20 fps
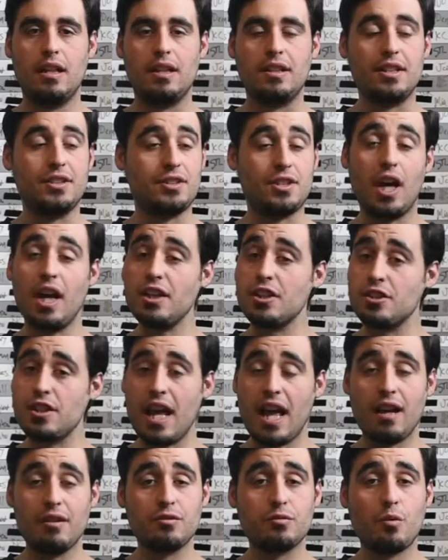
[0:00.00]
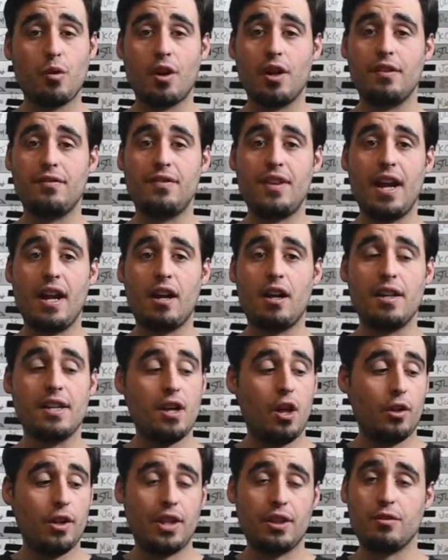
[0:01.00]
The touchdowns weren't there.
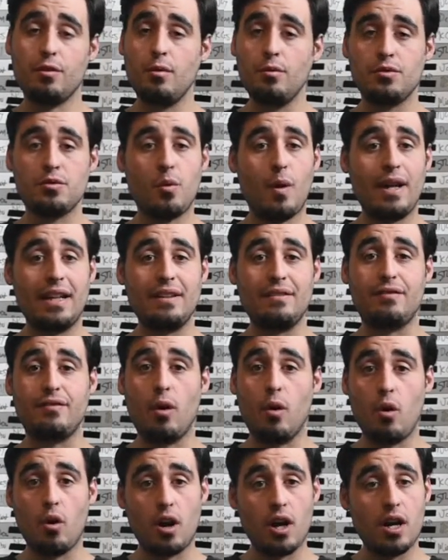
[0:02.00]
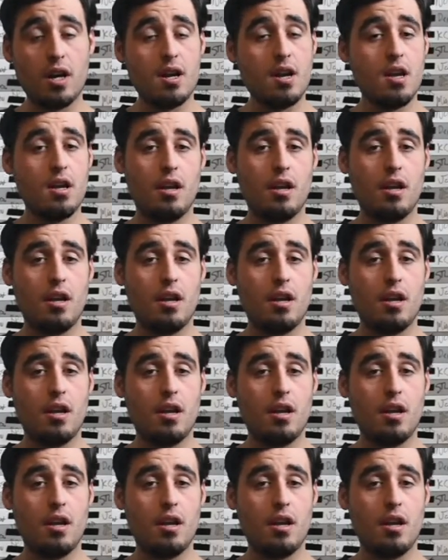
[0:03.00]
He only threw 24.